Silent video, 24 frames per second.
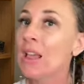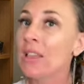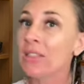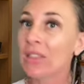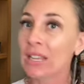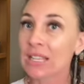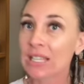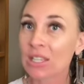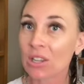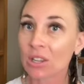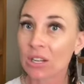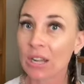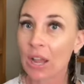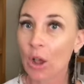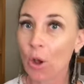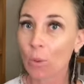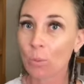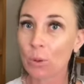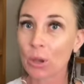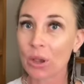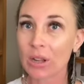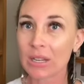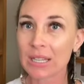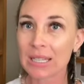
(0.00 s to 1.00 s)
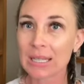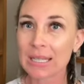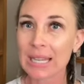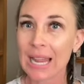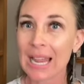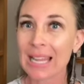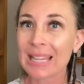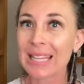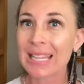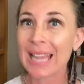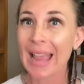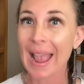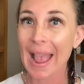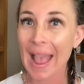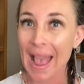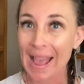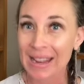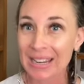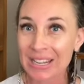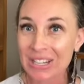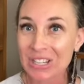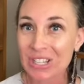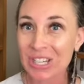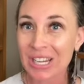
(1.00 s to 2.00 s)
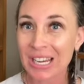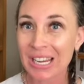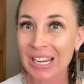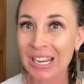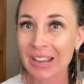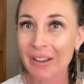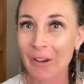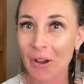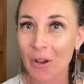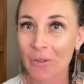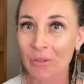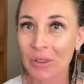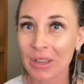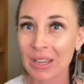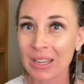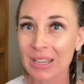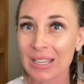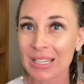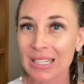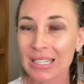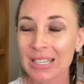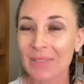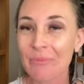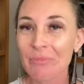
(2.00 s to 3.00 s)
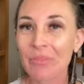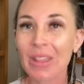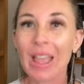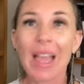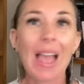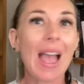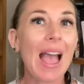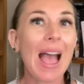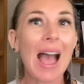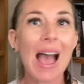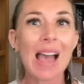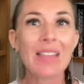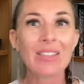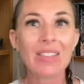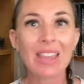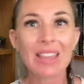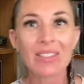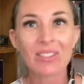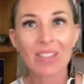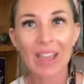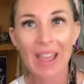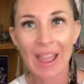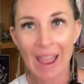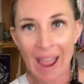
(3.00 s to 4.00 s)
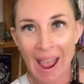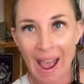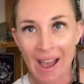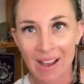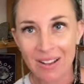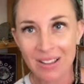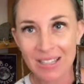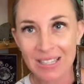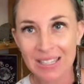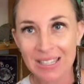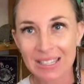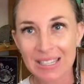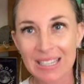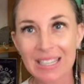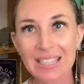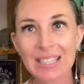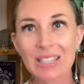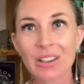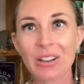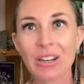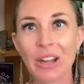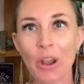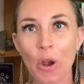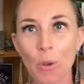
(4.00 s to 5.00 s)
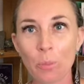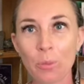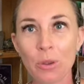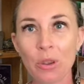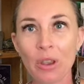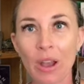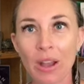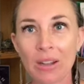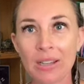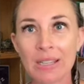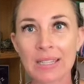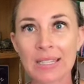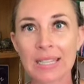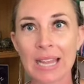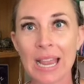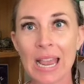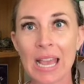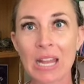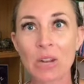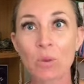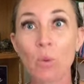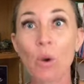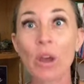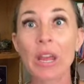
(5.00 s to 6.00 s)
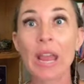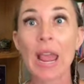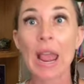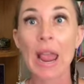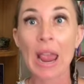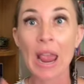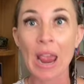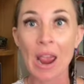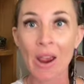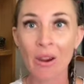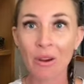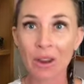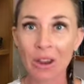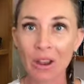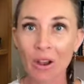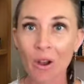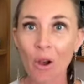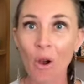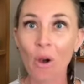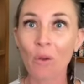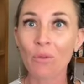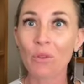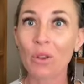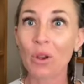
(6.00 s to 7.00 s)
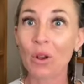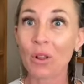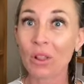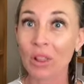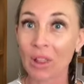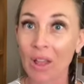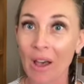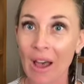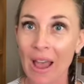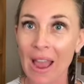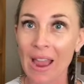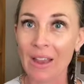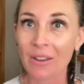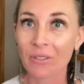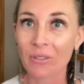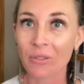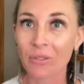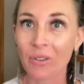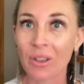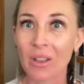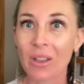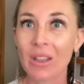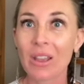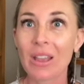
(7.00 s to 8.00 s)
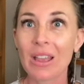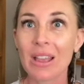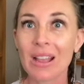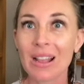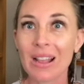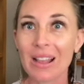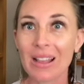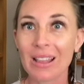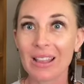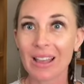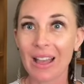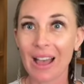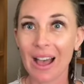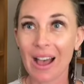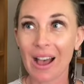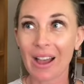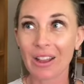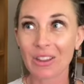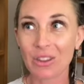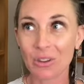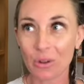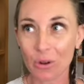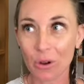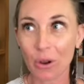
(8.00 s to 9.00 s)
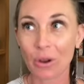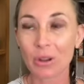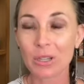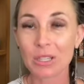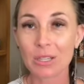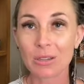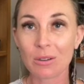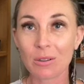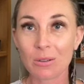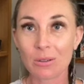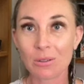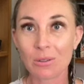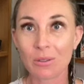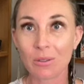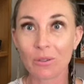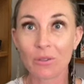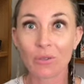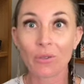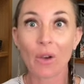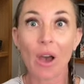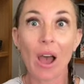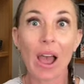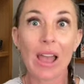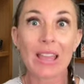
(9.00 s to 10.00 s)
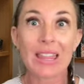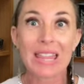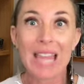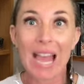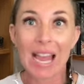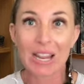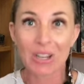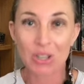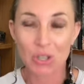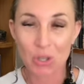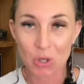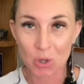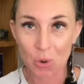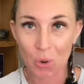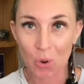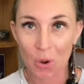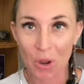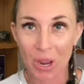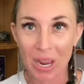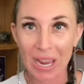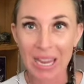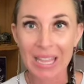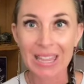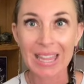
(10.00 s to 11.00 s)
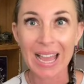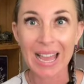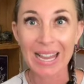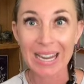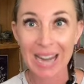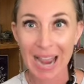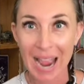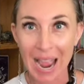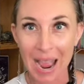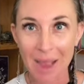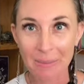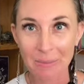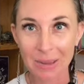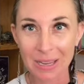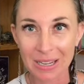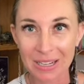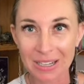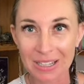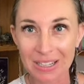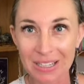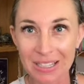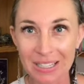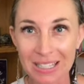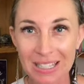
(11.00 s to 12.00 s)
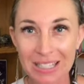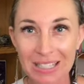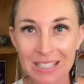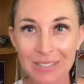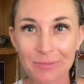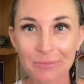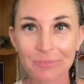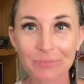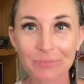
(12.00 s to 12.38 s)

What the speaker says: That's going to help you understand the energy of it. And then the house is going to help you understand what area of your life you're going to find that joy and that happiness.